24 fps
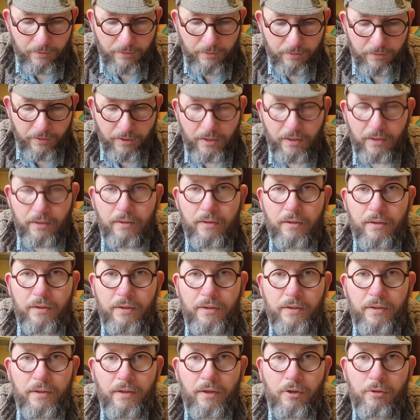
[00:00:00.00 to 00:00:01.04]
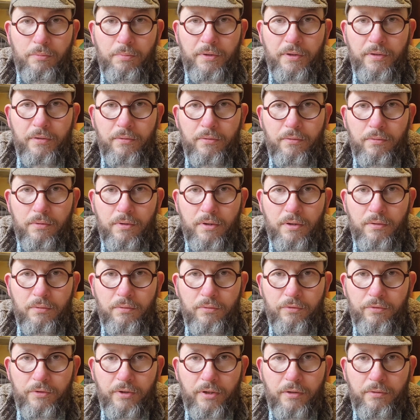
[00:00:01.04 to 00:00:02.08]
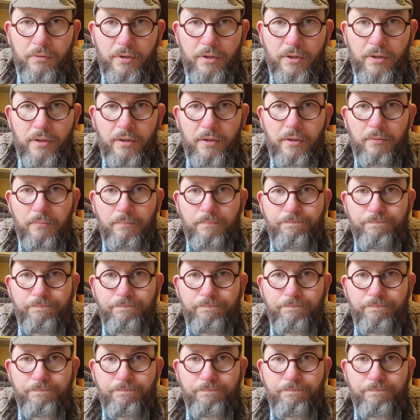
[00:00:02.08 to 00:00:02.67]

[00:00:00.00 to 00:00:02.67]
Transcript: yeah, I hope it all goes okay.